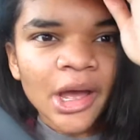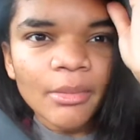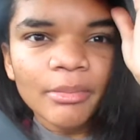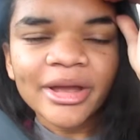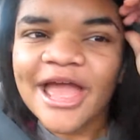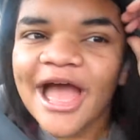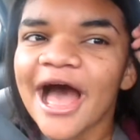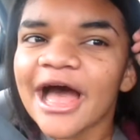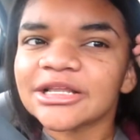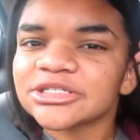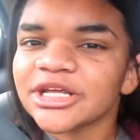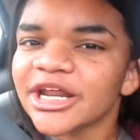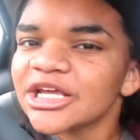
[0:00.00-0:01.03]
But yeah,
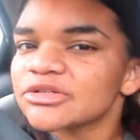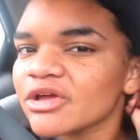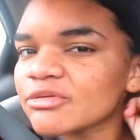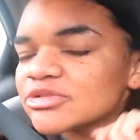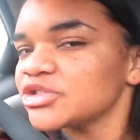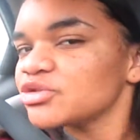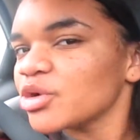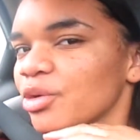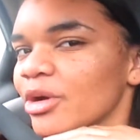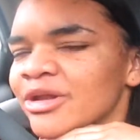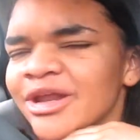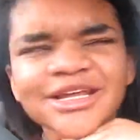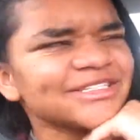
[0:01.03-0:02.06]
today's Vlogmas Day
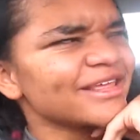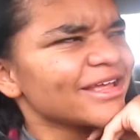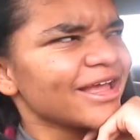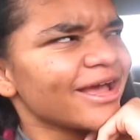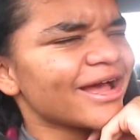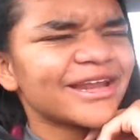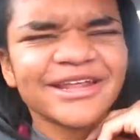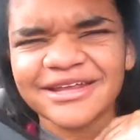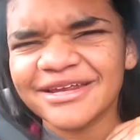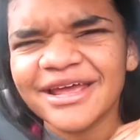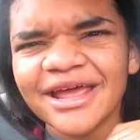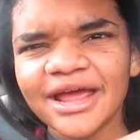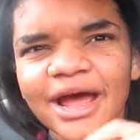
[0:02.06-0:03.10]
21. Did I say that yet? I did.
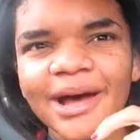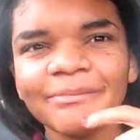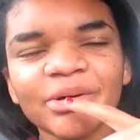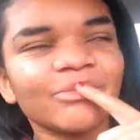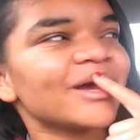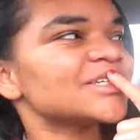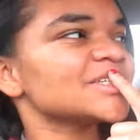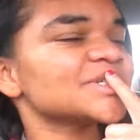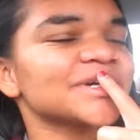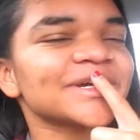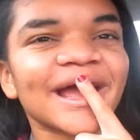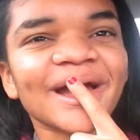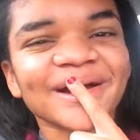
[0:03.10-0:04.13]
But my sister and I